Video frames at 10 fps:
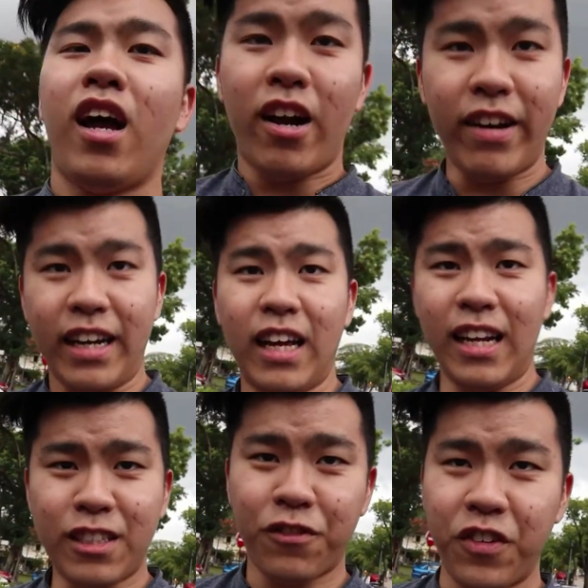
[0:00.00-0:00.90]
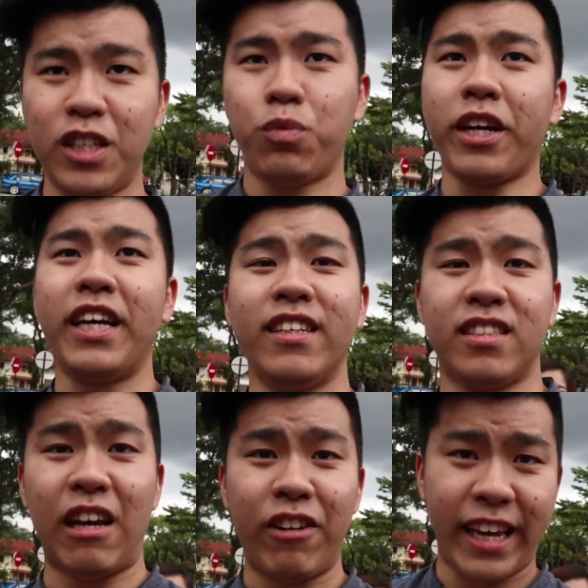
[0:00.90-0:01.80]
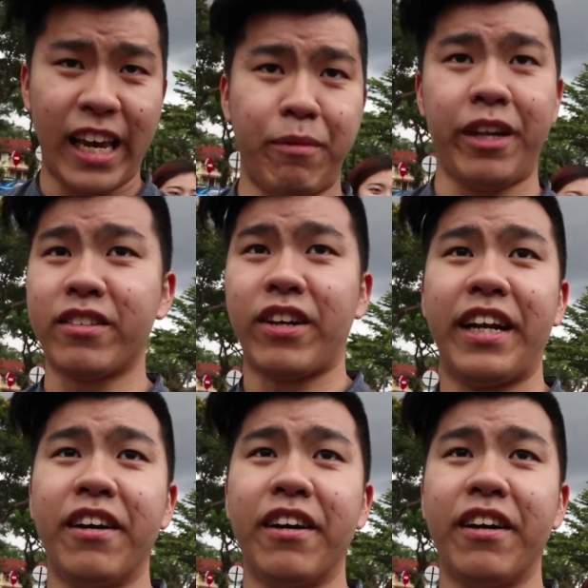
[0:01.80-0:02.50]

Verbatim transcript: Alright, let's finish walking this 7kmx right